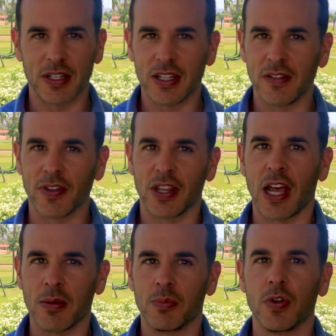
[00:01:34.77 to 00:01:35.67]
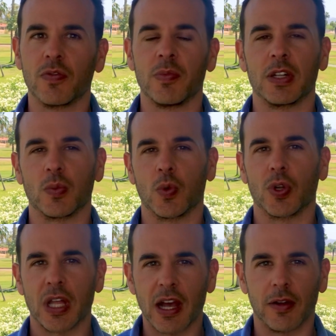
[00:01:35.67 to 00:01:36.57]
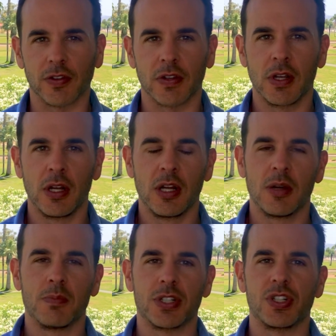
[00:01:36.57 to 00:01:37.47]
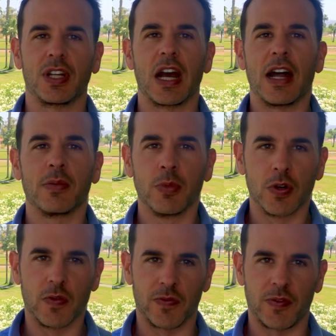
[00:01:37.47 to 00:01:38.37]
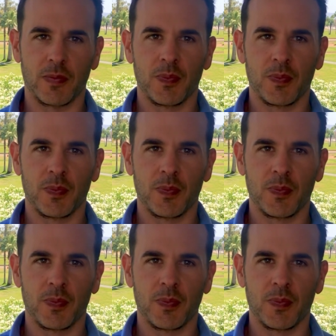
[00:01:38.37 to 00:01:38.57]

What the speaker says: Even that movement will count. But you gotta move.